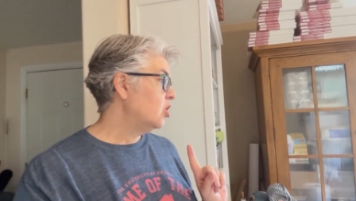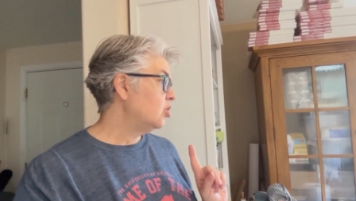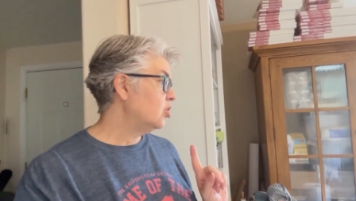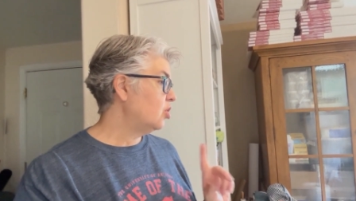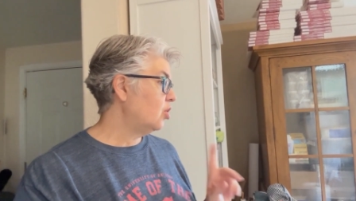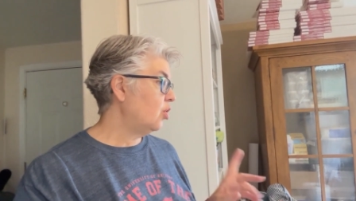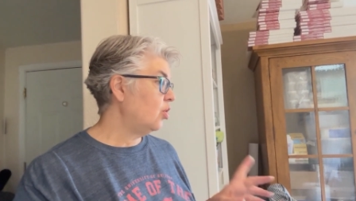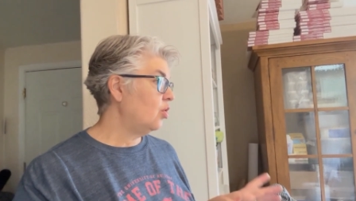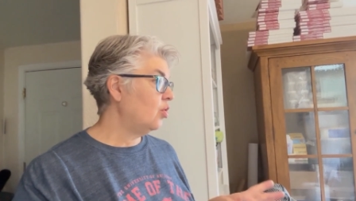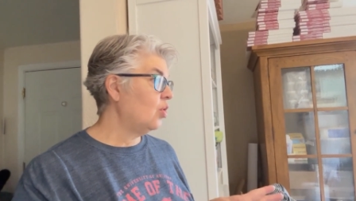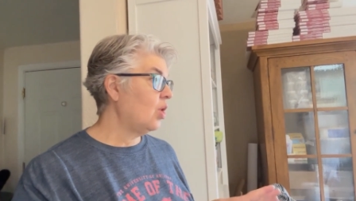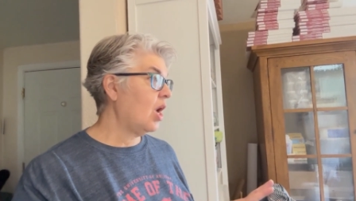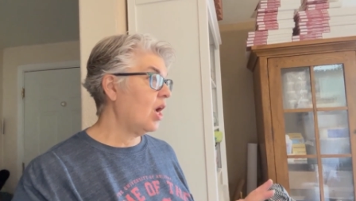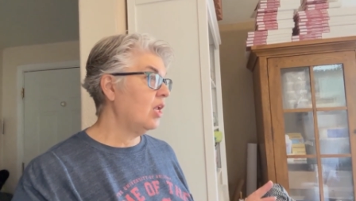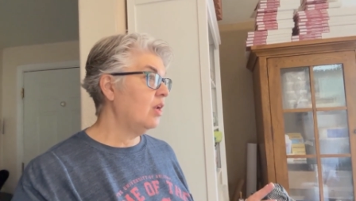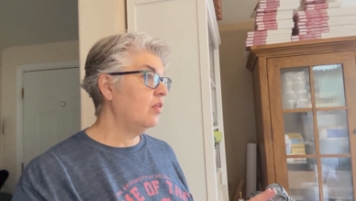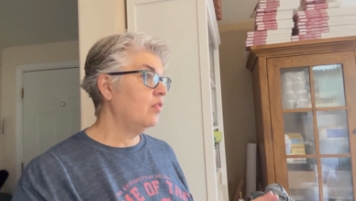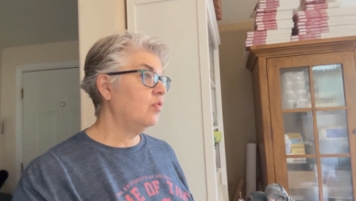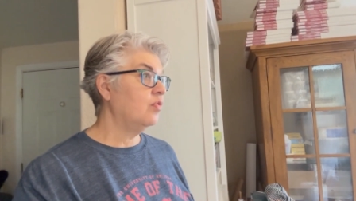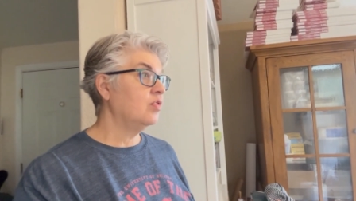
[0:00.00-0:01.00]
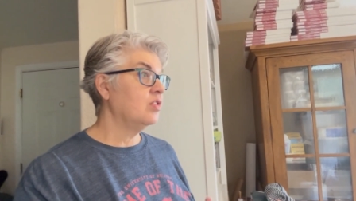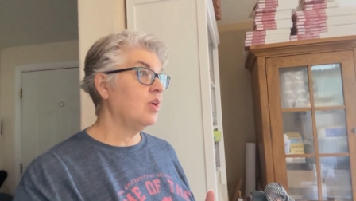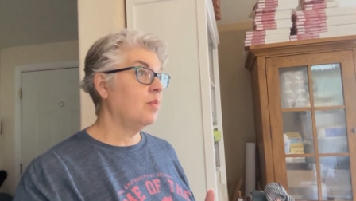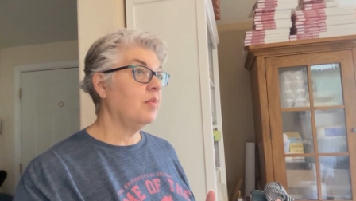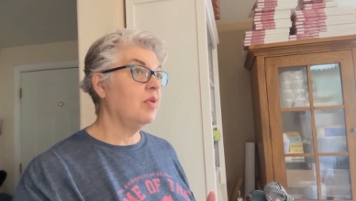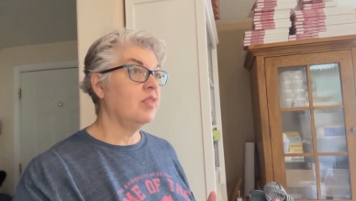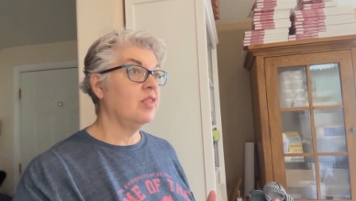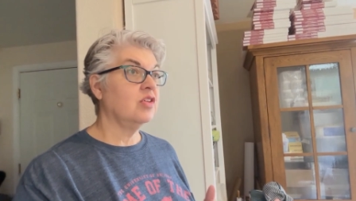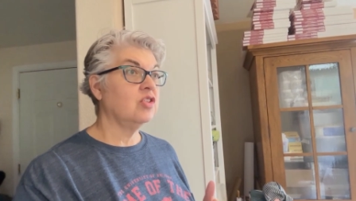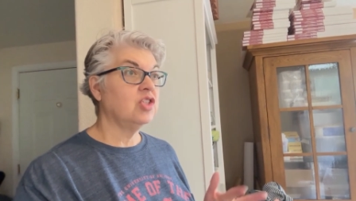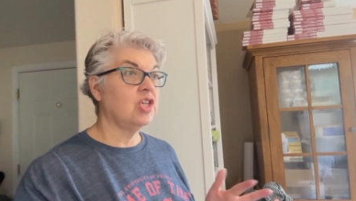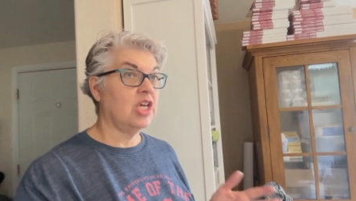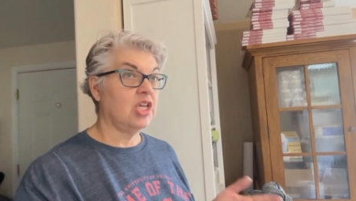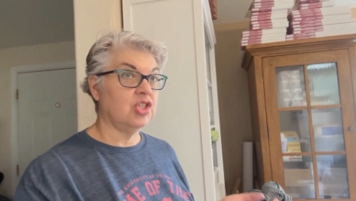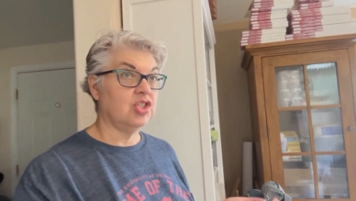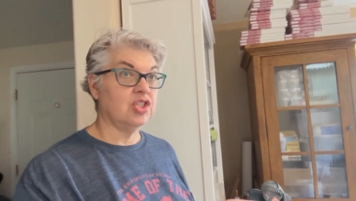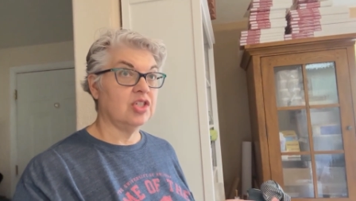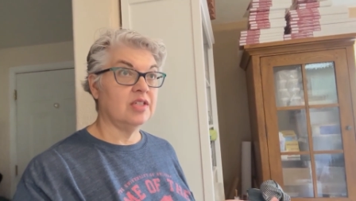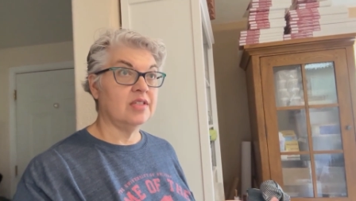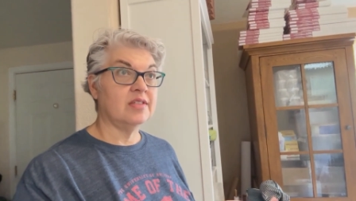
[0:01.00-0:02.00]
show you kind of some of the
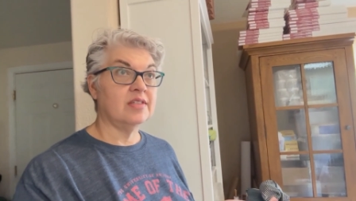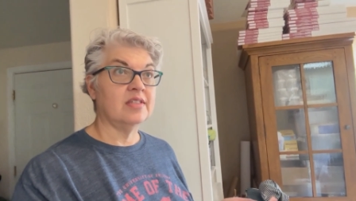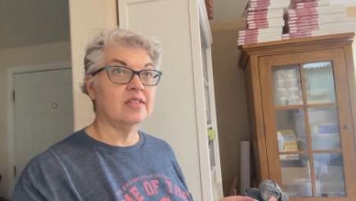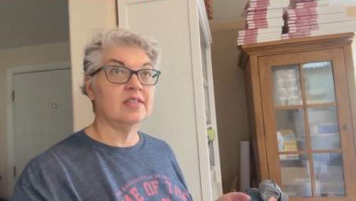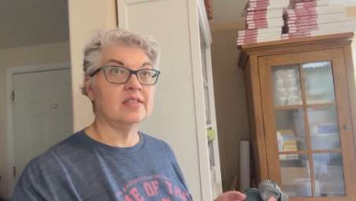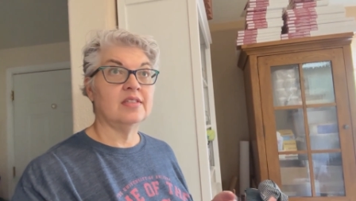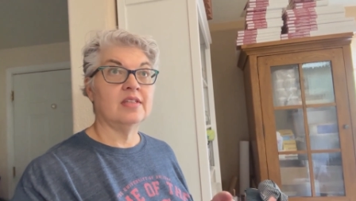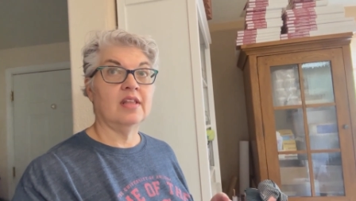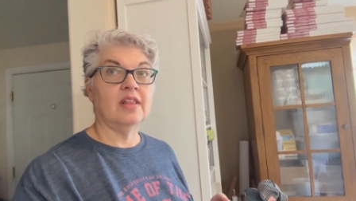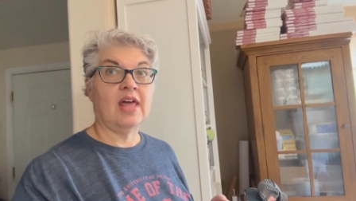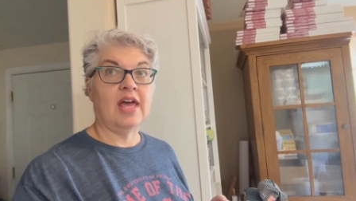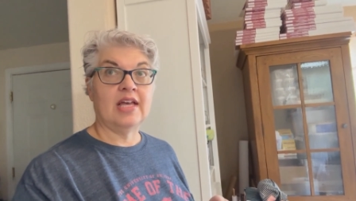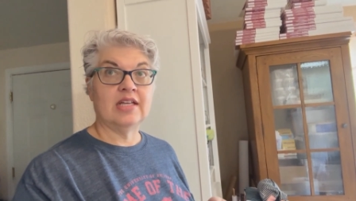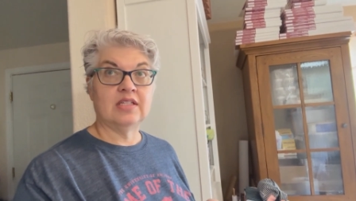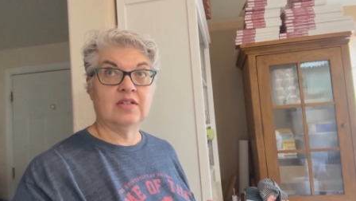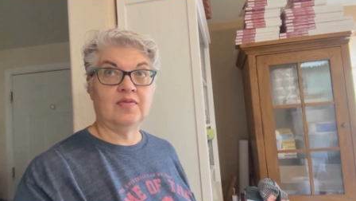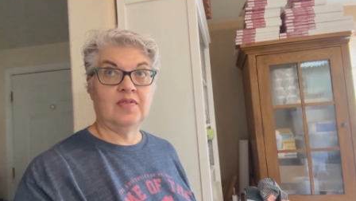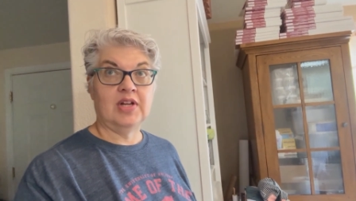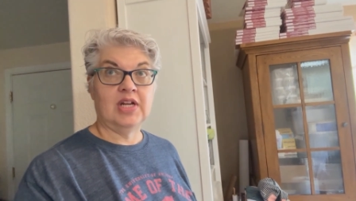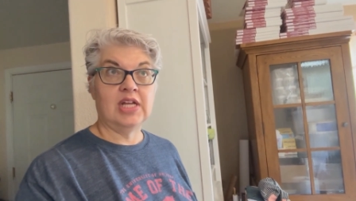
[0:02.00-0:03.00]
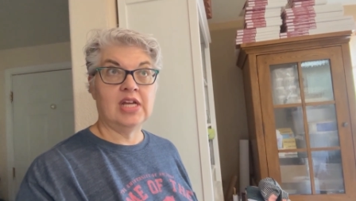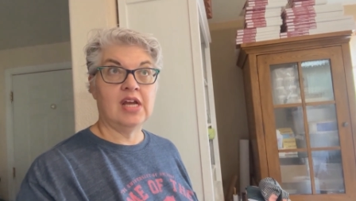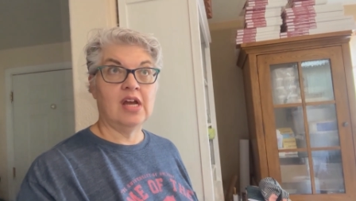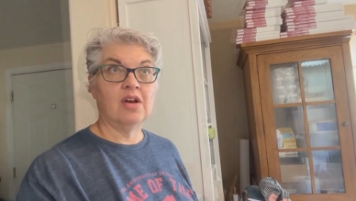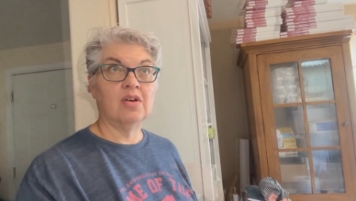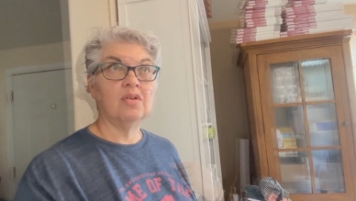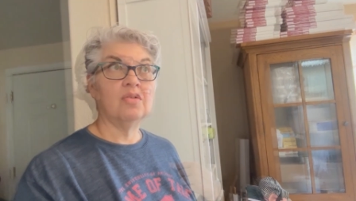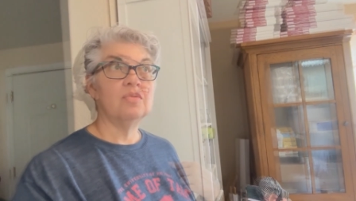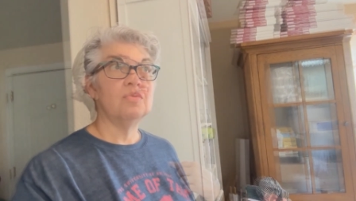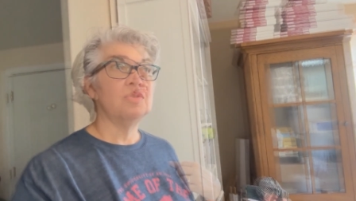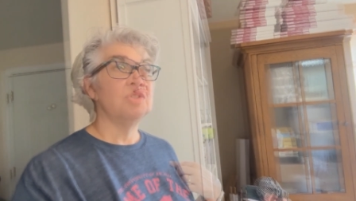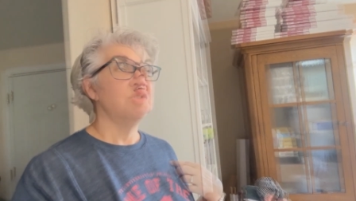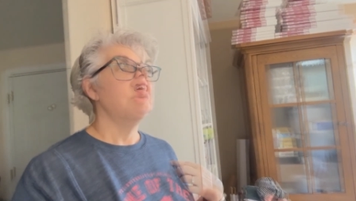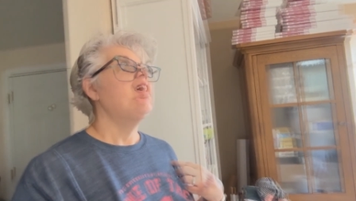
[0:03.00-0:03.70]
changes since the last video.